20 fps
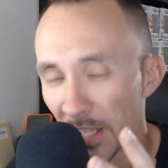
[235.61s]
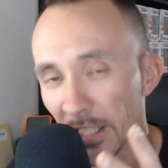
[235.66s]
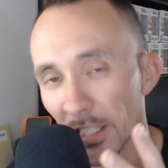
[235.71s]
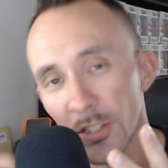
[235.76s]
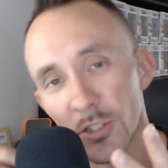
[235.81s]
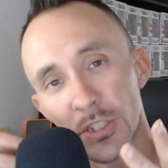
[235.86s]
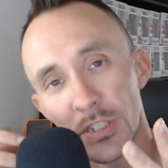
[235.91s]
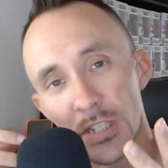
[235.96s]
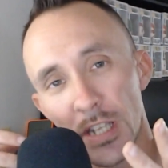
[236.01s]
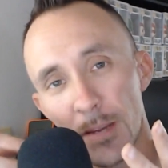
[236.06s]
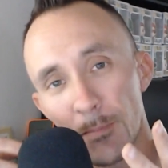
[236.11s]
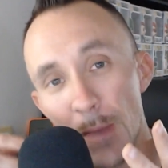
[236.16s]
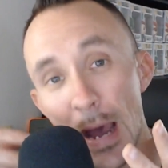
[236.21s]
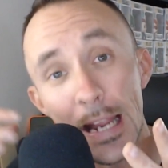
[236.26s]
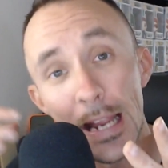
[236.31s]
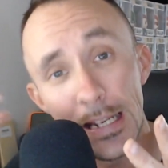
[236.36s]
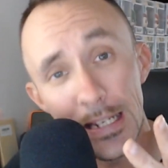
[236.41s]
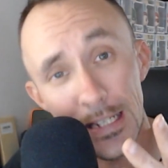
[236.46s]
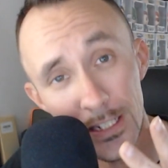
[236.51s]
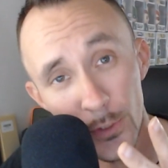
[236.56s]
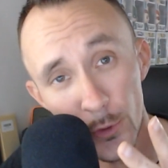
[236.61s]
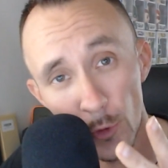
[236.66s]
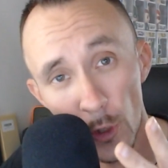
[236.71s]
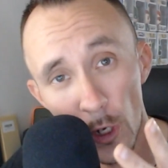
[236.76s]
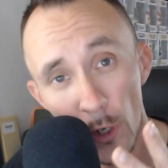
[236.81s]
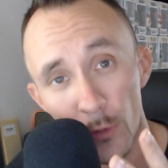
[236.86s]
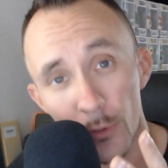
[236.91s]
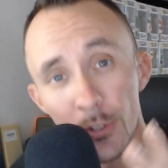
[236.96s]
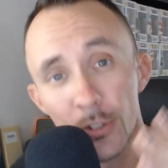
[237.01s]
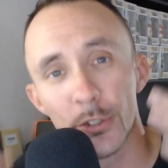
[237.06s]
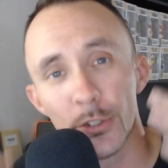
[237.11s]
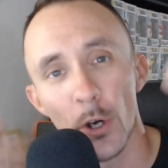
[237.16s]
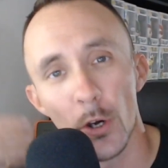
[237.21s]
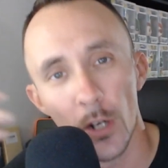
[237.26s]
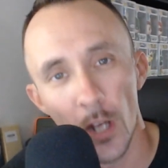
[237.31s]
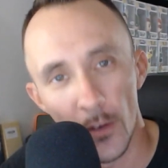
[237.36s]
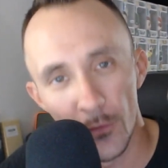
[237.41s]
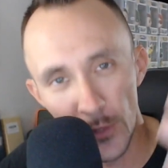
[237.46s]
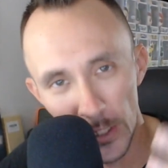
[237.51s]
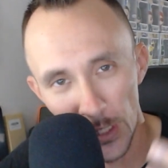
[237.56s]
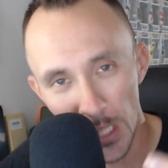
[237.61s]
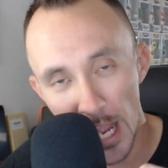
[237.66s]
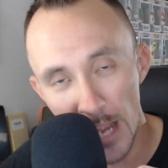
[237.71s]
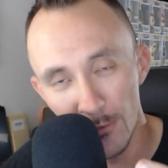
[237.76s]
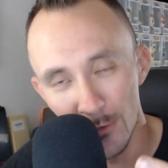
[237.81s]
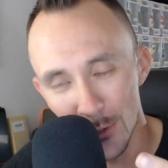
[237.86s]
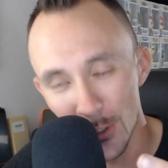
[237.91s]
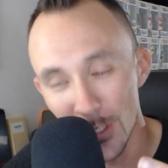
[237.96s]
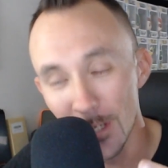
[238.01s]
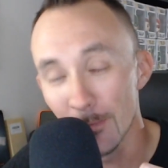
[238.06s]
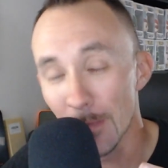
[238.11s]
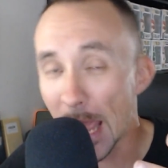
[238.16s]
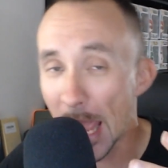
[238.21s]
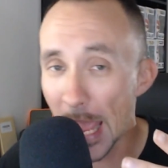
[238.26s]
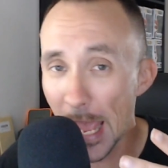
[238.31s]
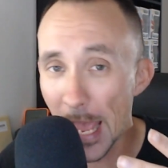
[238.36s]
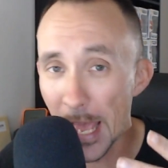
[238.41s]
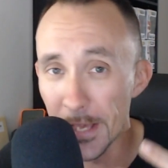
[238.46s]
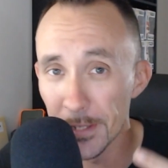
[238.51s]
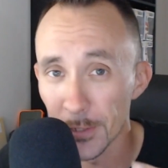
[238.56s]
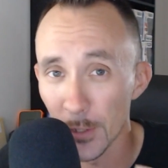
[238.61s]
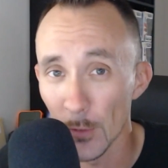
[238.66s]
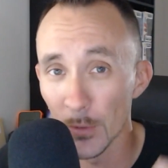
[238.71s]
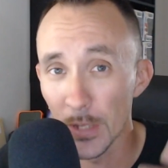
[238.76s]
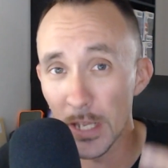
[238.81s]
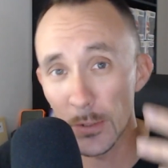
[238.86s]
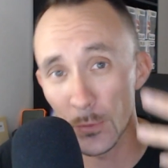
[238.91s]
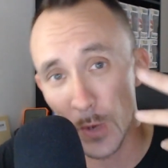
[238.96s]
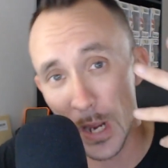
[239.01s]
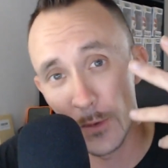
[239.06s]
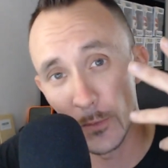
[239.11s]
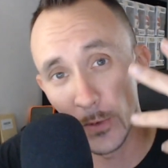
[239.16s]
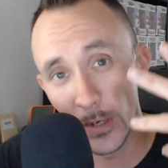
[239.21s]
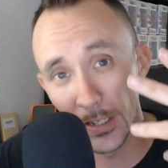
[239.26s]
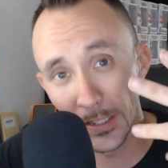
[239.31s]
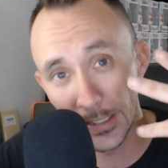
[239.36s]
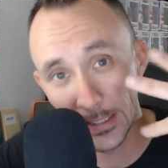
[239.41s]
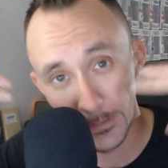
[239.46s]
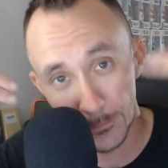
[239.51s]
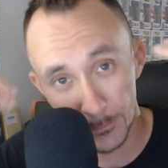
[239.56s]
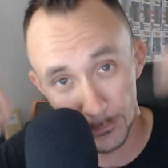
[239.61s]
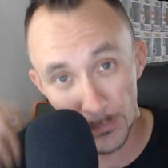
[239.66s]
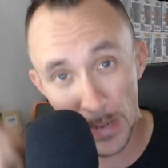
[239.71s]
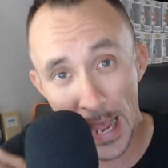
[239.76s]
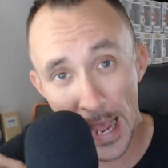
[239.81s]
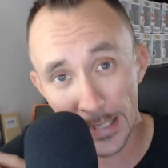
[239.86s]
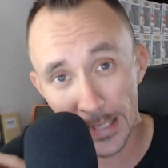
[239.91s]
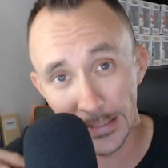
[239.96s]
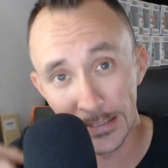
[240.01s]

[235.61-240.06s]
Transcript: should say my intro to start off the live stream, and so that's why I went back